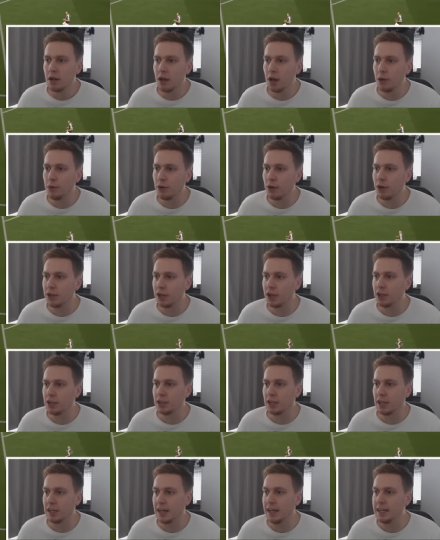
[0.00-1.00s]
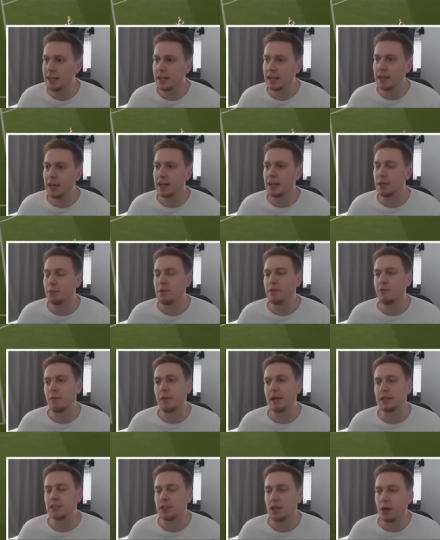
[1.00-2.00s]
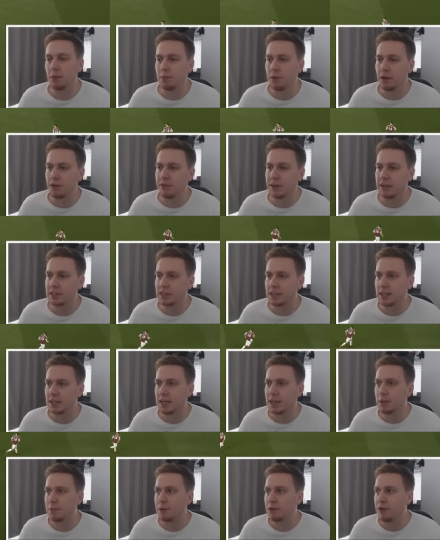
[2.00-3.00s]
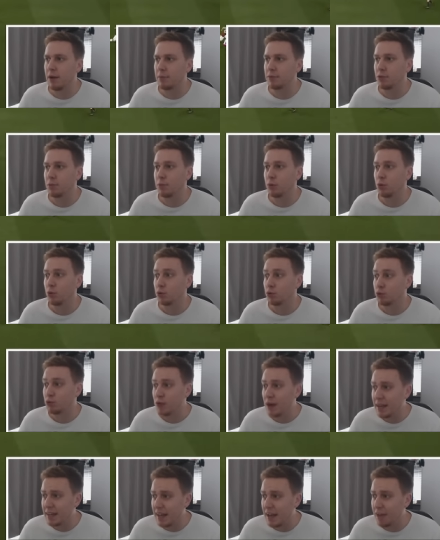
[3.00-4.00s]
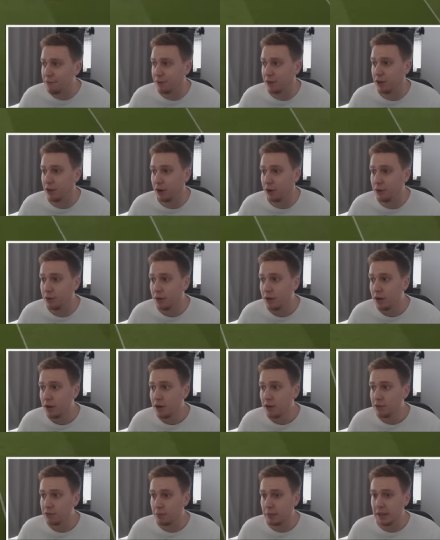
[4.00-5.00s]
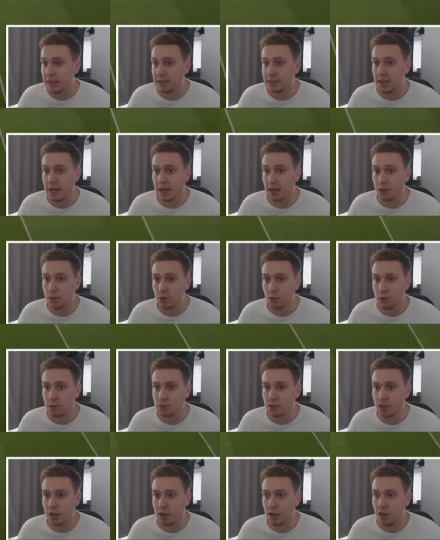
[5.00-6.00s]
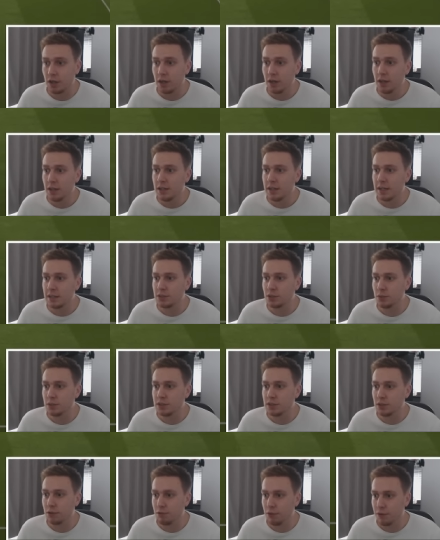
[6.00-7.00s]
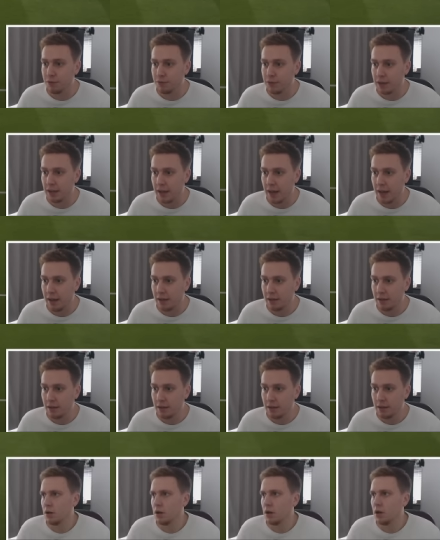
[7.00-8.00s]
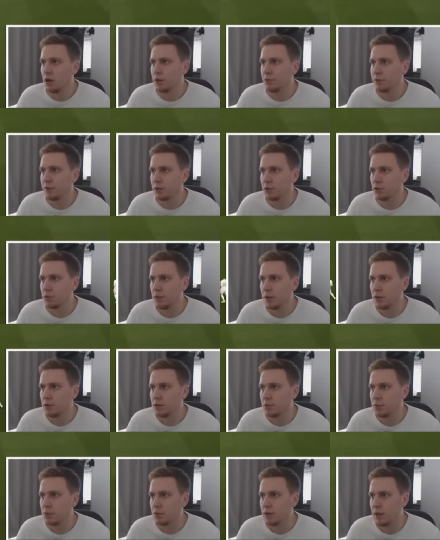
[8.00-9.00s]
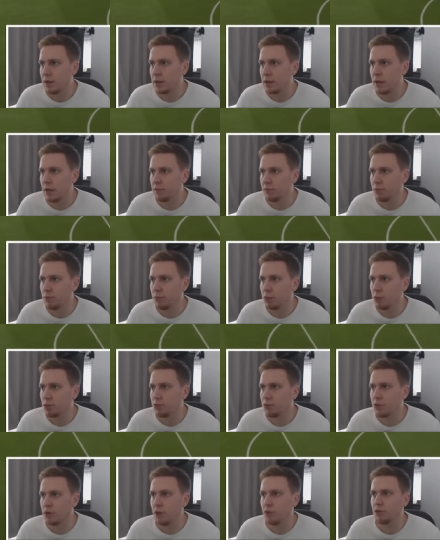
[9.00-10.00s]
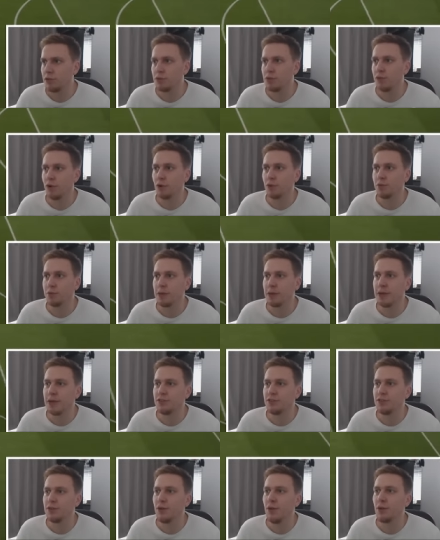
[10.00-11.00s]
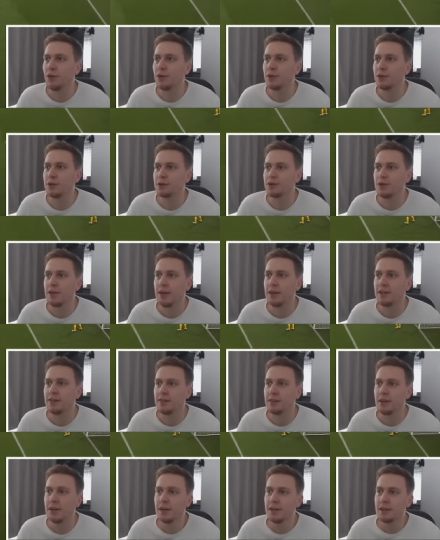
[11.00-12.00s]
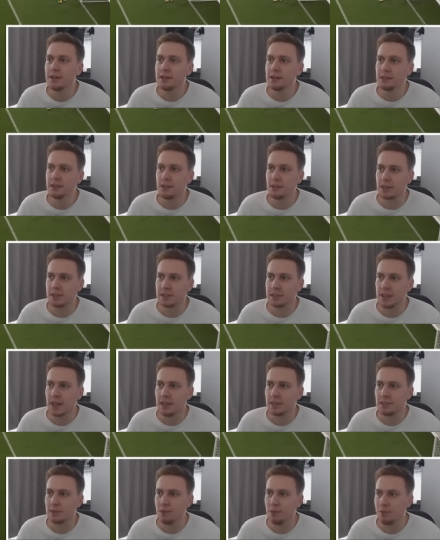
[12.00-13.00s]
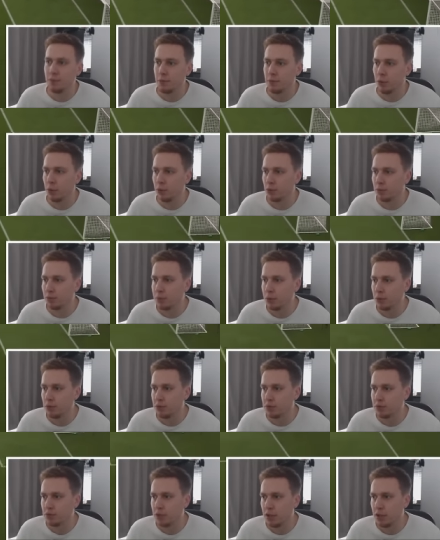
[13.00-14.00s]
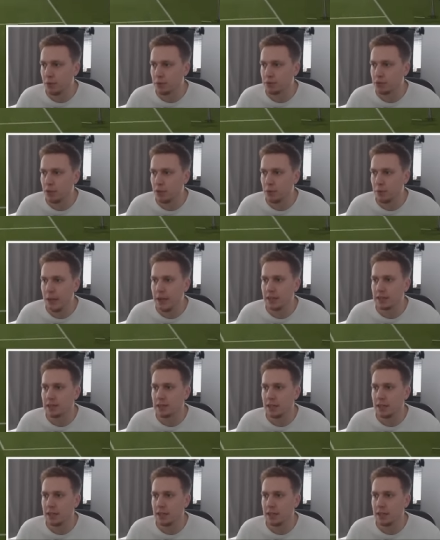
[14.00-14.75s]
Lowton and Heaton getting in a bit of a mix-up, but eventually the keeper grabs the ball. Great effort, though, from Isak. Thought it was going to nestle into the roof of the net. Arfield plays the ball down the left. Mawson goes across, but he has not got the strength to knock this geezer off the ball. Ball is stood up to the back